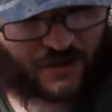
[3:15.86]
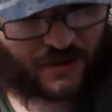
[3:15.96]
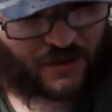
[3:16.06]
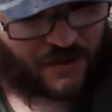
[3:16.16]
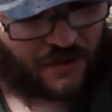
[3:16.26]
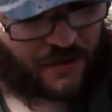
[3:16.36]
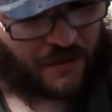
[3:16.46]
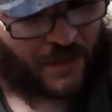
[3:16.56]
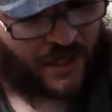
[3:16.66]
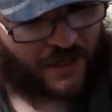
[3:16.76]
The
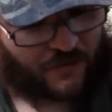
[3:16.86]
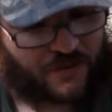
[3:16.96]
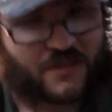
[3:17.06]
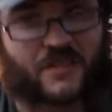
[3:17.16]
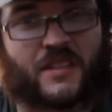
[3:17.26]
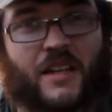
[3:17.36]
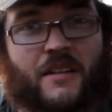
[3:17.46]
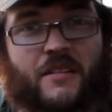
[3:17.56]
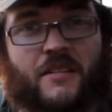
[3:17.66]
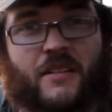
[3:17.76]
main differences
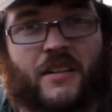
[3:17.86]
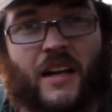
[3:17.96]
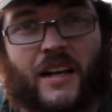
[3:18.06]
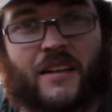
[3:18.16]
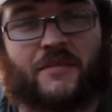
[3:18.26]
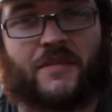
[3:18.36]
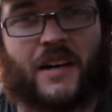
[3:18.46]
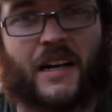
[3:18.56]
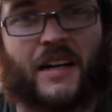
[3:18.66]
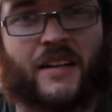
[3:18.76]
I can
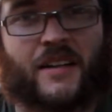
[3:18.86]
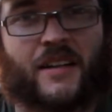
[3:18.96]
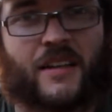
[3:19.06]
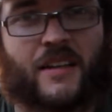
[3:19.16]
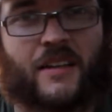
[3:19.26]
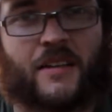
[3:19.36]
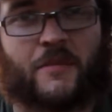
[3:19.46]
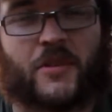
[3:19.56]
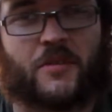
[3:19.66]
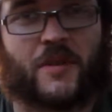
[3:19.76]
find
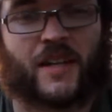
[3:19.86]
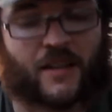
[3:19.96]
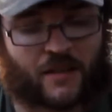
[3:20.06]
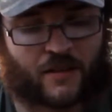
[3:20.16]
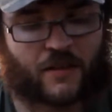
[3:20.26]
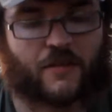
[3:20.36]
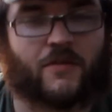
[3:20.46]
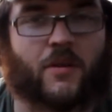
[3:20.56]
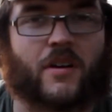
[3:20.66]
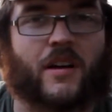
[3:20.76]
between the
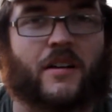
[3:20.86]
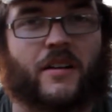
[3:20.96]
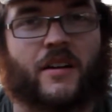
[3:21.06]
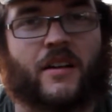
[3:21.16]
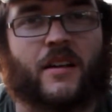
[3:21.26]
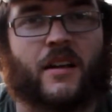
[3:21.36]
400